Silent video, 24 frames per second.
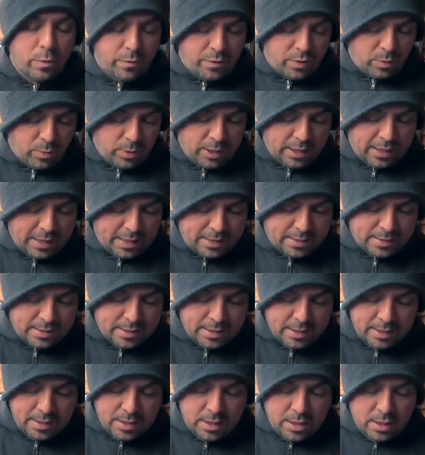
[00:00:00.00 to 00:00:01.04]
over the weekend,
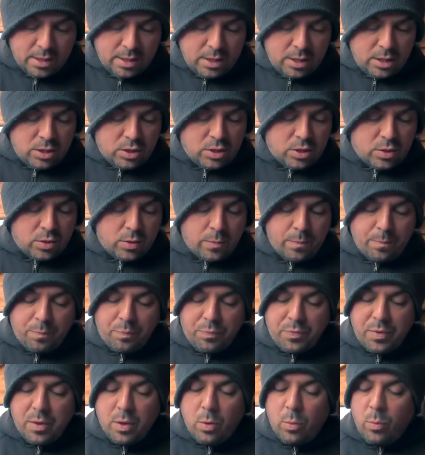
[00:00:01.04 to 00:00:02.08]
so
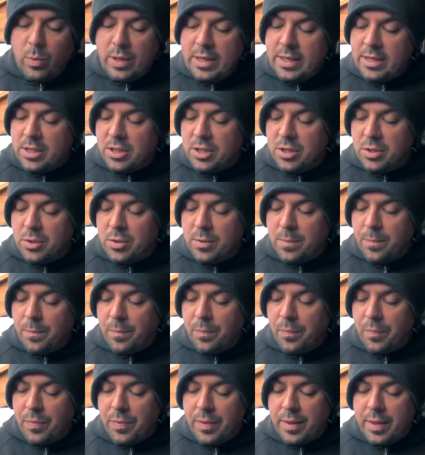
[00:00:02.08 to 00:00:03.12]
we need to
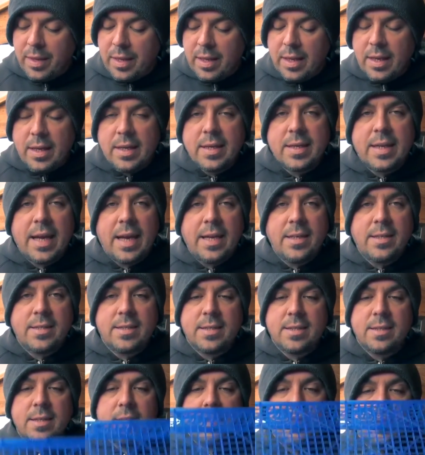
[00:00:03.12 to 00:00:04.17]

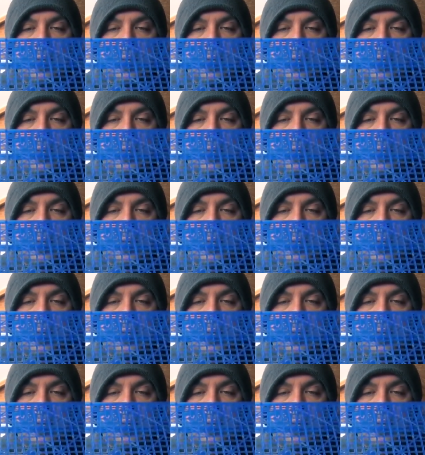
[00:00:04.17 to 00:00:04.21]
get